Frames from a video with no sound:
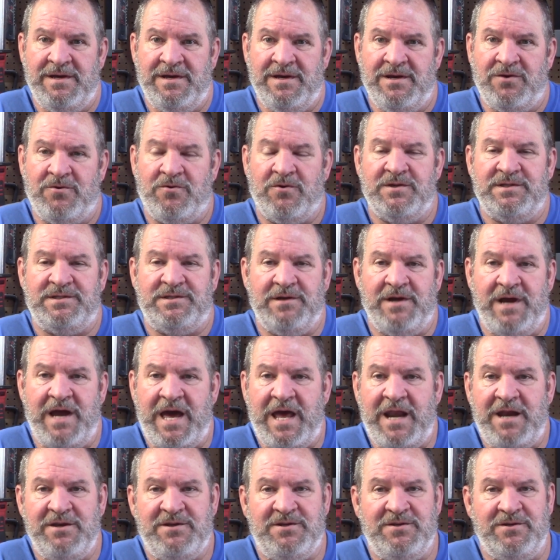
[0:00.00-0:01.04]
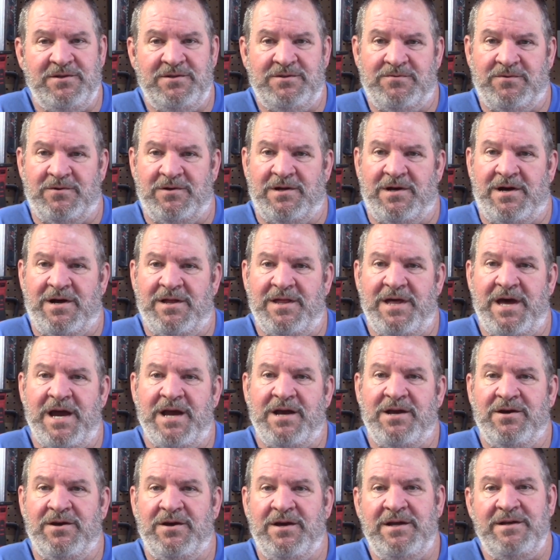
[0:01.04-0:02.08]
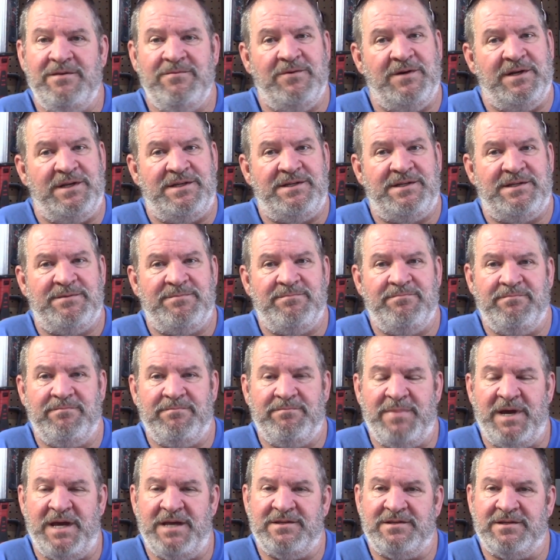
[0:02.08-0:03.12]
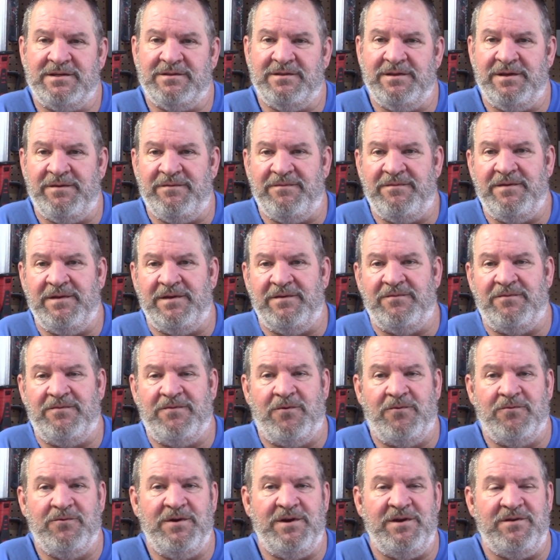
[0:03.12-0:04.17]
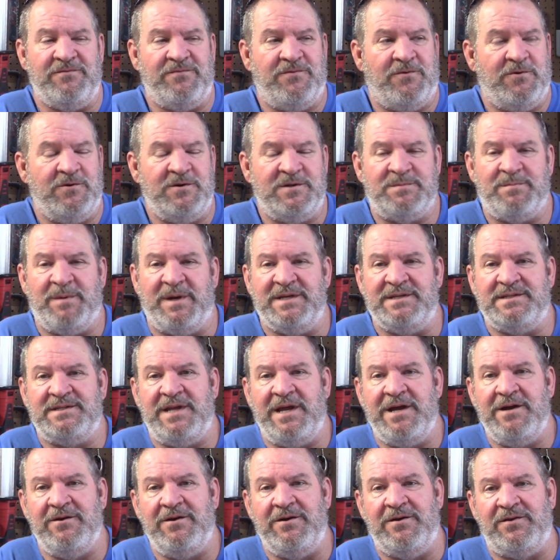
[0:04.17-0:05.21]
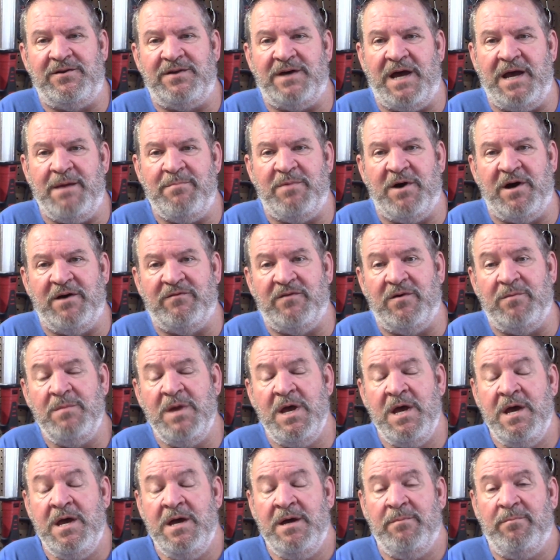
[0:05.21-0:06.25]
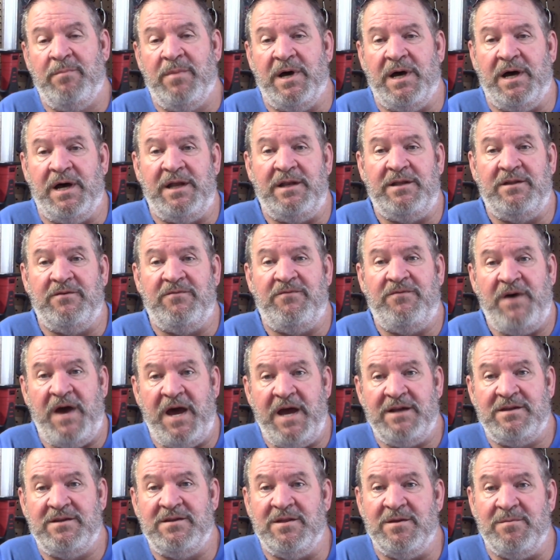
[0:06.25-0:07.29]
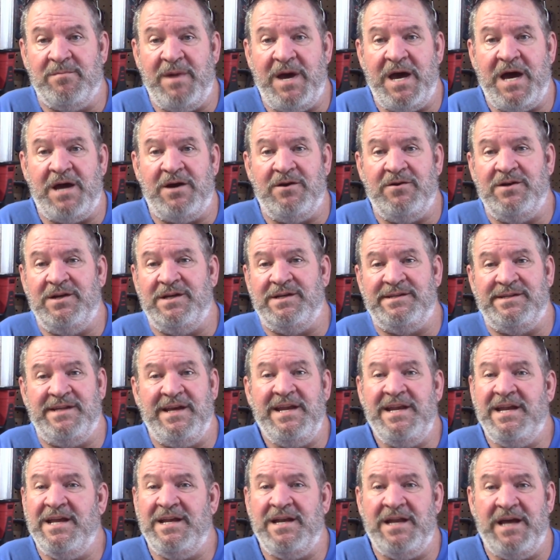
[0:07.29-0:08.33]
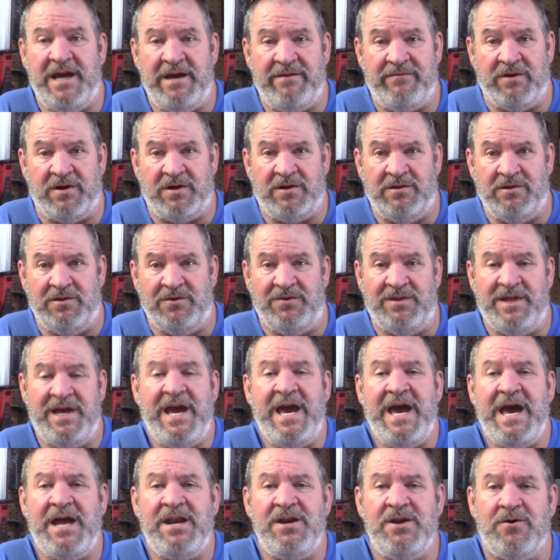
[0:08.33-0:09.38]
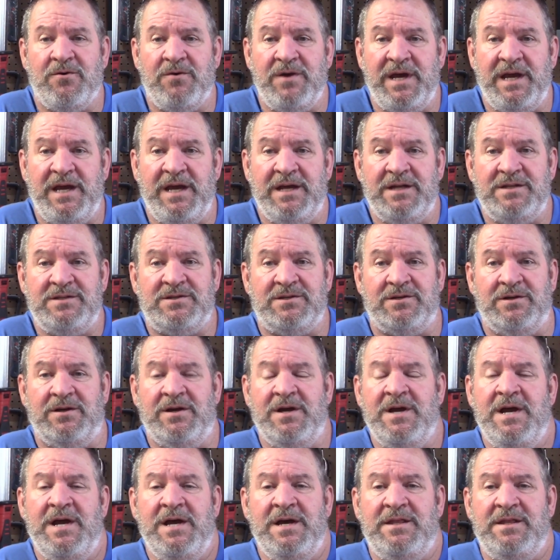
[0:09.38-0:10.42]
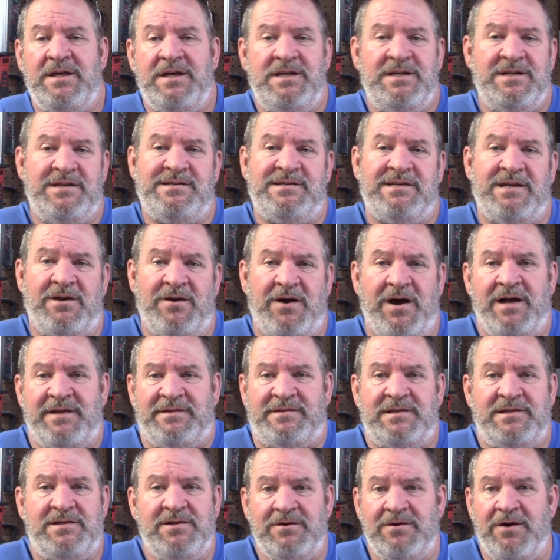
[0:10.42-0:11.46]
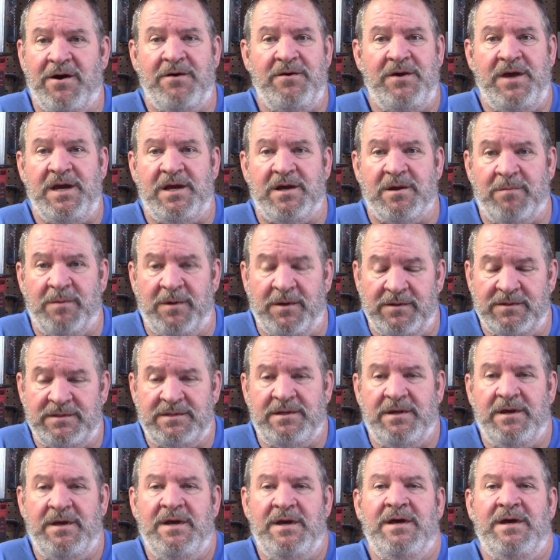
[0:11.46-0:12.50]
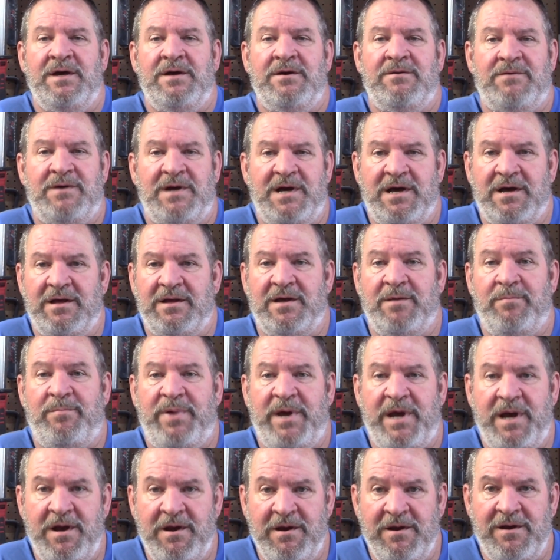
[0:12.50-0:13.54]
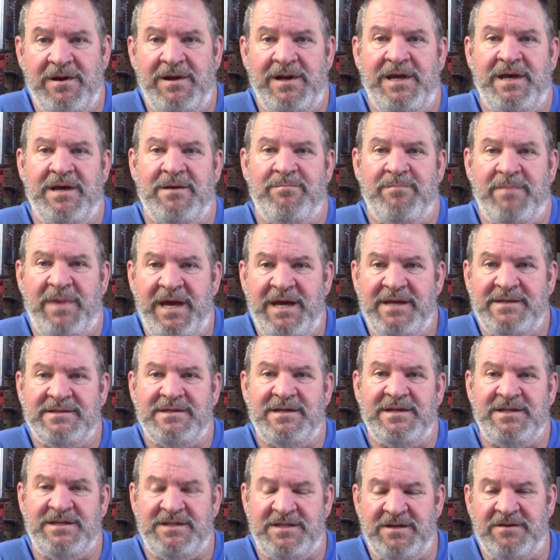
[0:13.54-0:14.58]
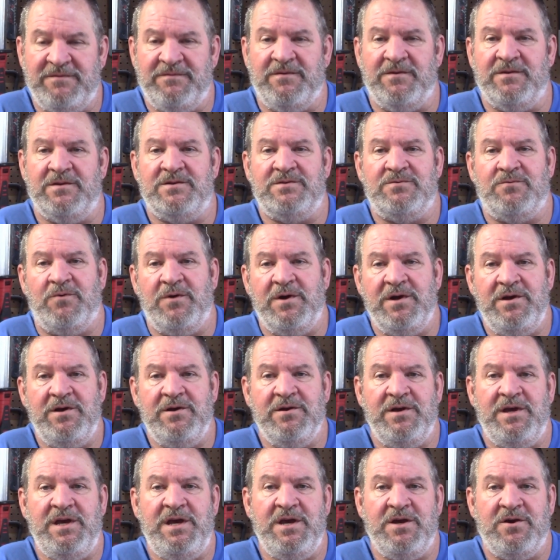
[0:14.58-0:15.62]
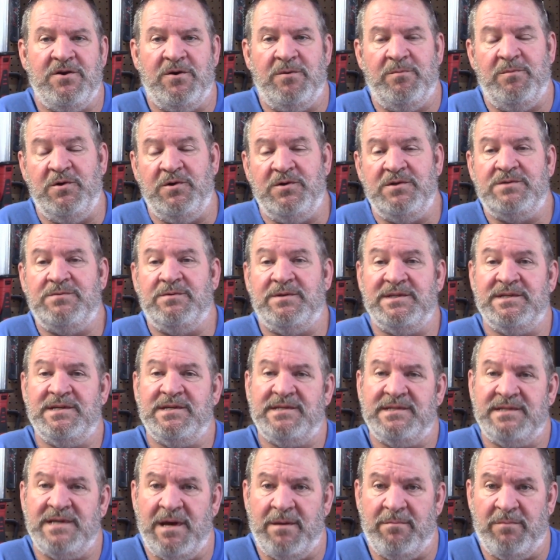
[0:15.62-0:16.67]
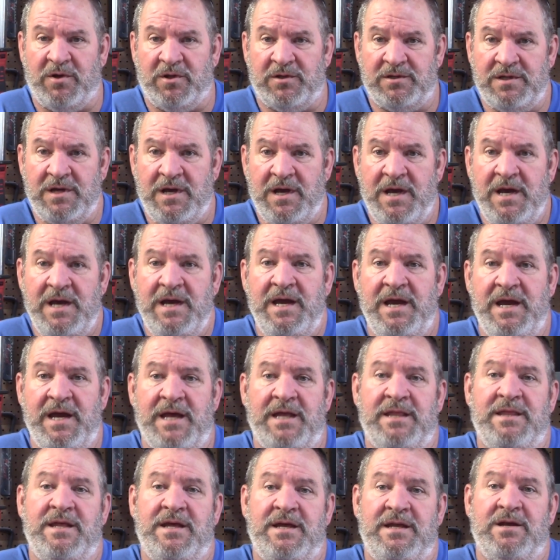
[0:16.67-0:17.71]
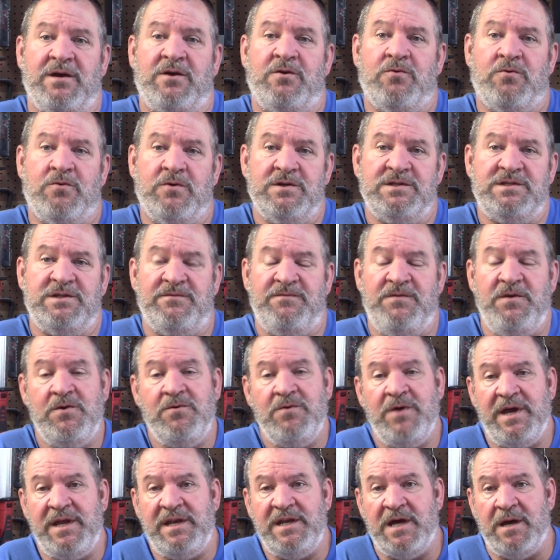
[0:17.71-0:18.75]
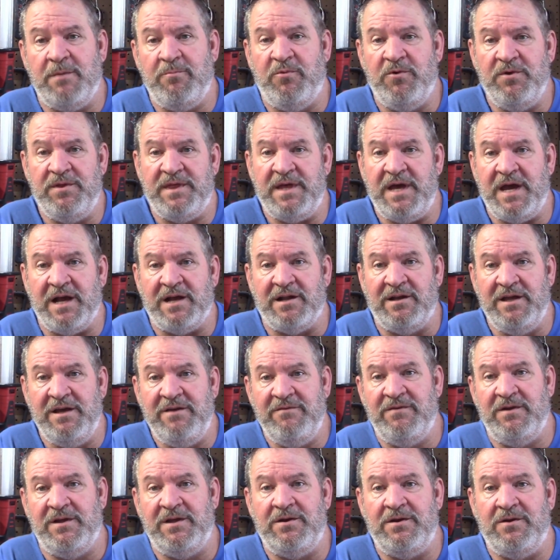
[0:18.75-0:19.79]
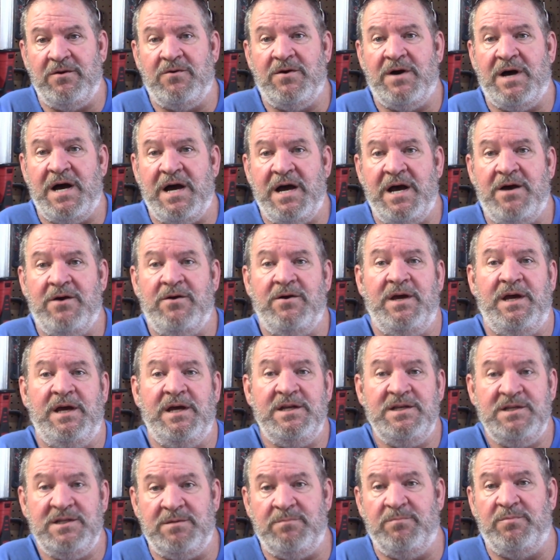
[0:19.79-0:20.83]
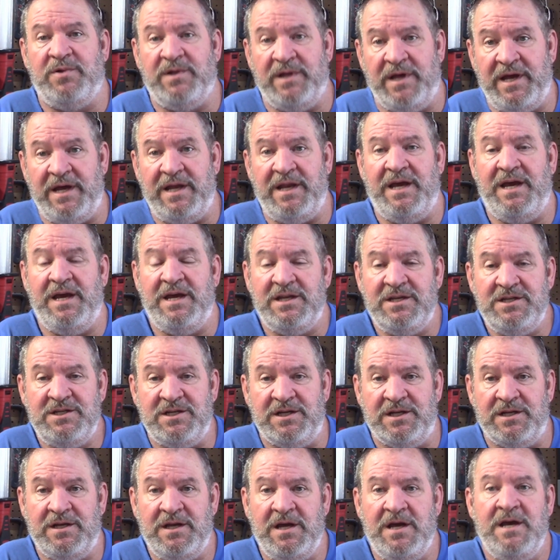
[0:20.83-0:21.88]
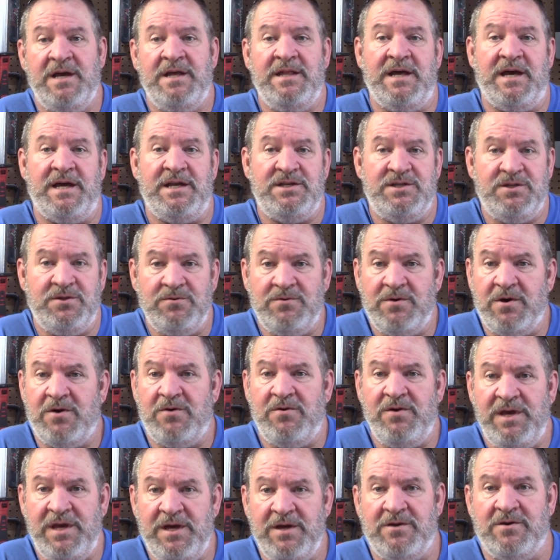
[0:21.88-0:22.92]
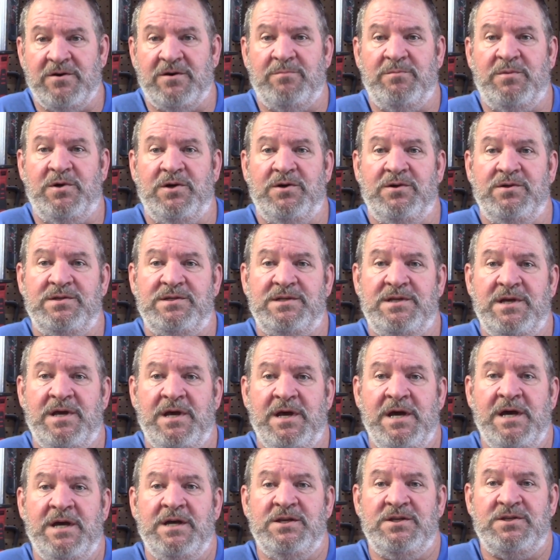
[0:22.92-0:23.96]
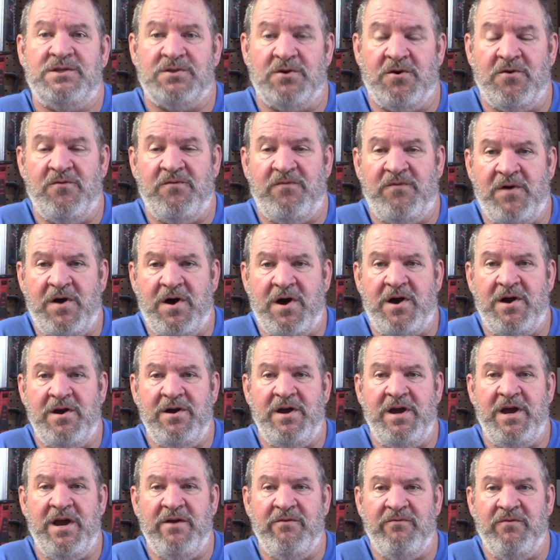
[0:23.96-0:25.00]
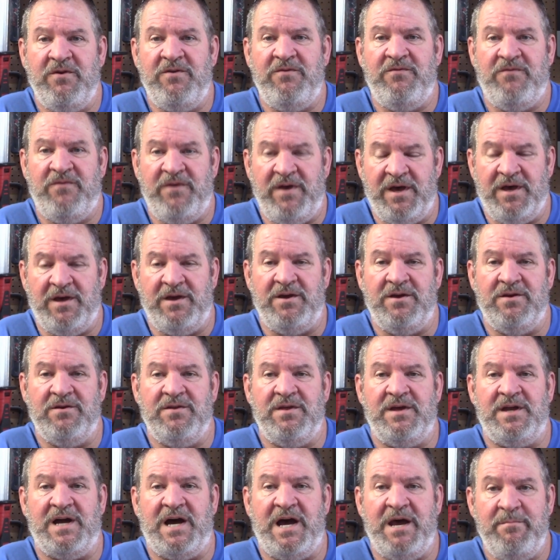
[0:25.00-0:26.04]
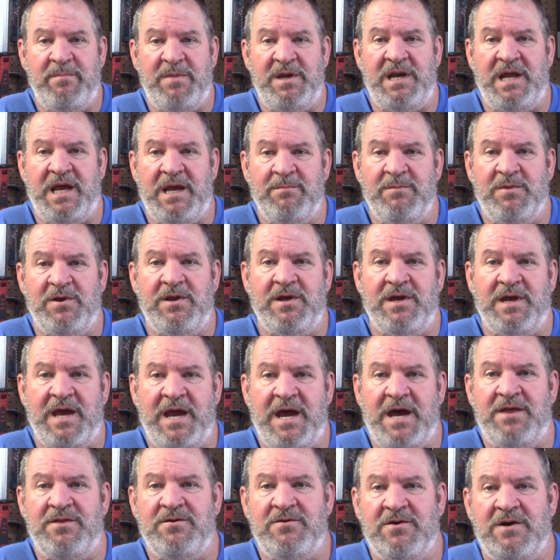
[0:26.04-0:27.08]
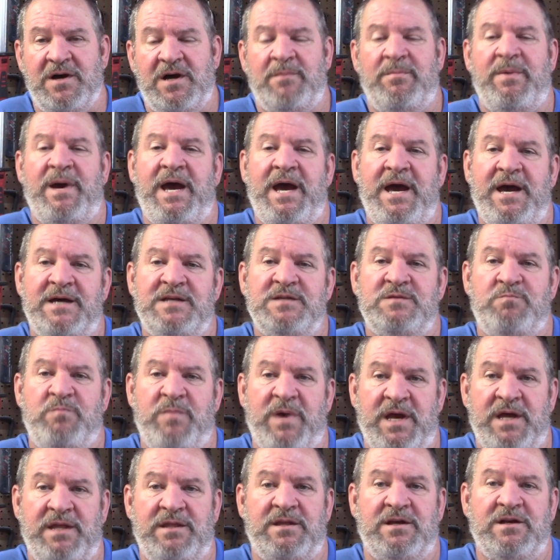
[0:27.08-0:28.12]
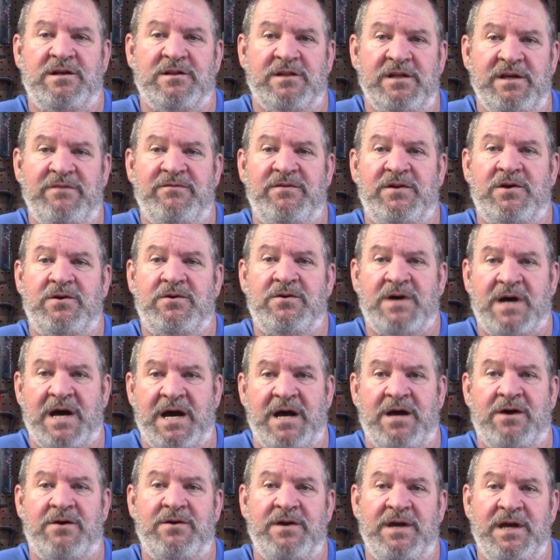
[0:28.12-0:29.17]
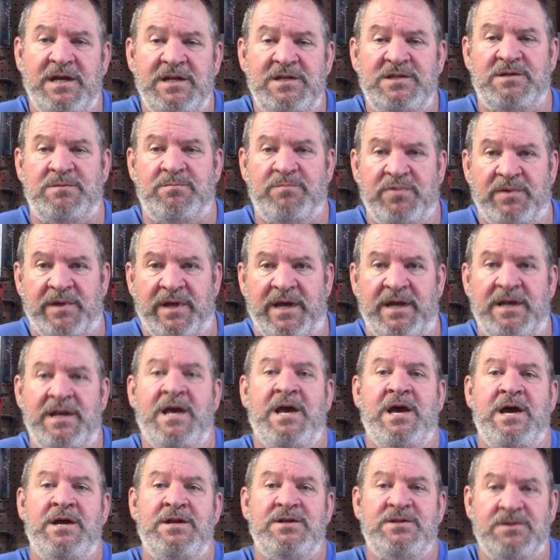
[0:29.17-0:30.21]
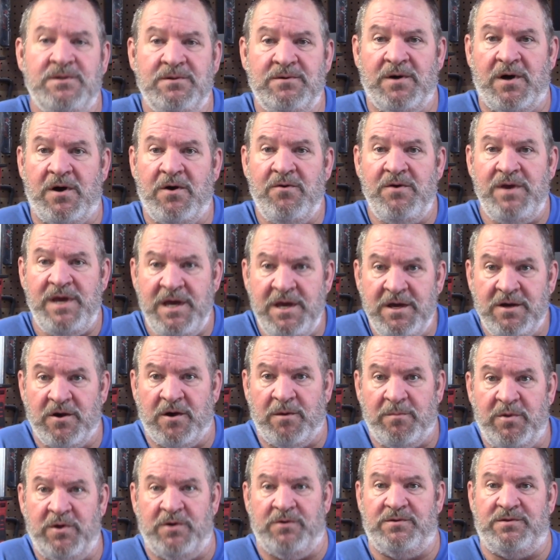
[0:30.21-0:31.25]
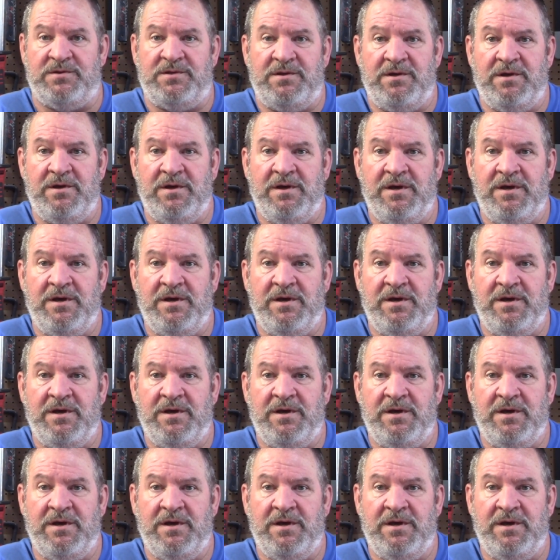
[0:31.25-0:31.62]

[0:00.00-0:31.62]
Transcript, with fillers: Of course, their attitudes weren't all that good, which basically reinforced my stereotype of them. But the fact of the matter is they didn't have a clue. They had no answer. They just said, oh, it's a two point oh EcoBoost. Well, apparently it makes a difference where your EcoBoost was assembled. And then, of course, if you end up with that Cleveland, Ohio engine plant engine, that two point oh EcoBoost, so far every failure that I've been able to gather up has been the Cleveland, Ohio engine plant two point oh EcoBoost.